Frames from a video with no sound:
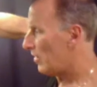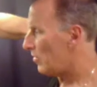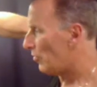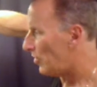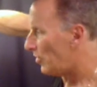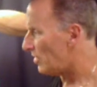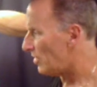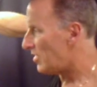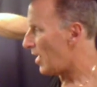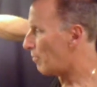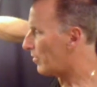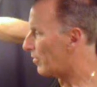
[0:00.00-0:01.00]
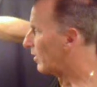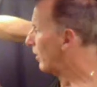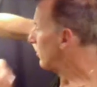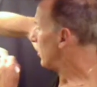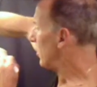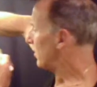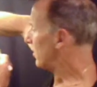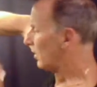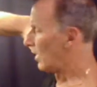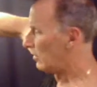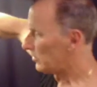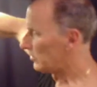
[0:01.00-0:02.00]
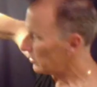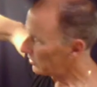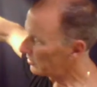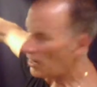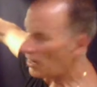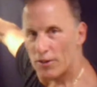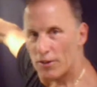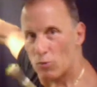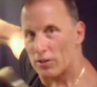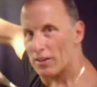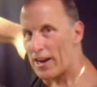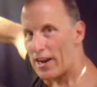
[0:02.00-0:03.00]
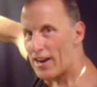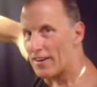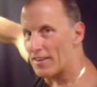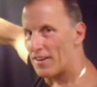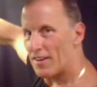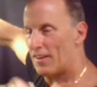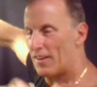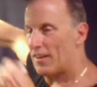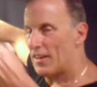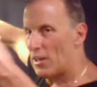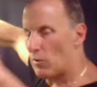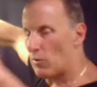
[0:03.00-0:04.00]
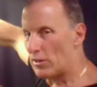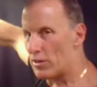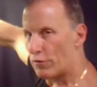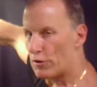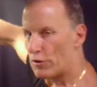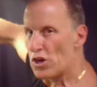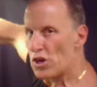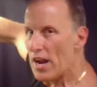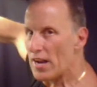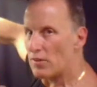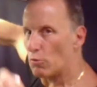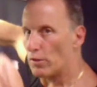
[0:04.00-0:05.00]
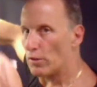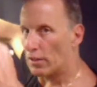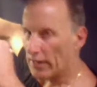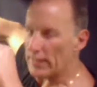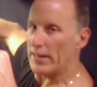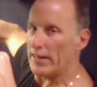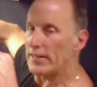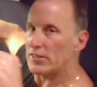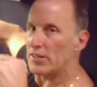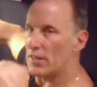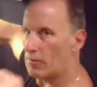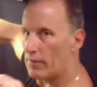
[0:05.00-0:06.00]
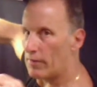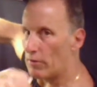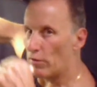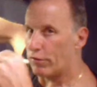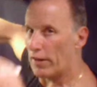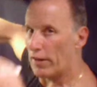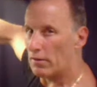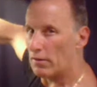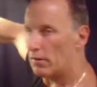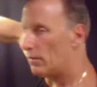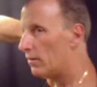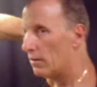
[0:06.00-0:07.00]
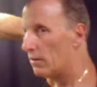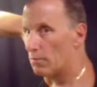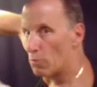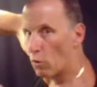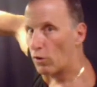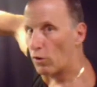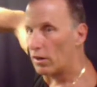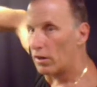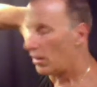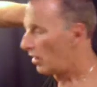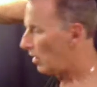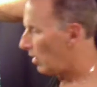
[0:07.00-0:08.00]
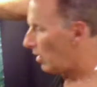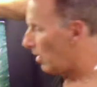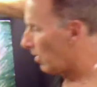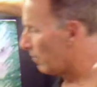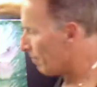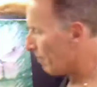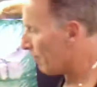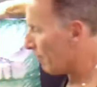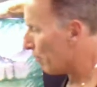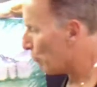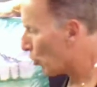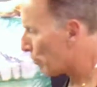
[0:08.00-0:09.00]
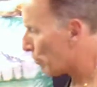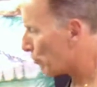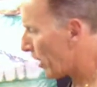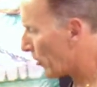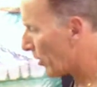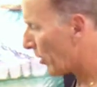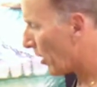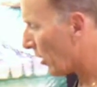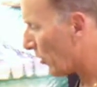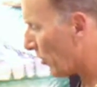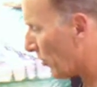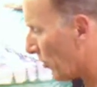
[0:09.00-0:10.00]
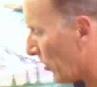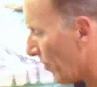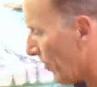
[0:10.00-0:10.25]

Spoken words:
you see the depth. Like we did with the clouds, same thing with land. You want the different shades where the light hits it and might reflect more brighter colors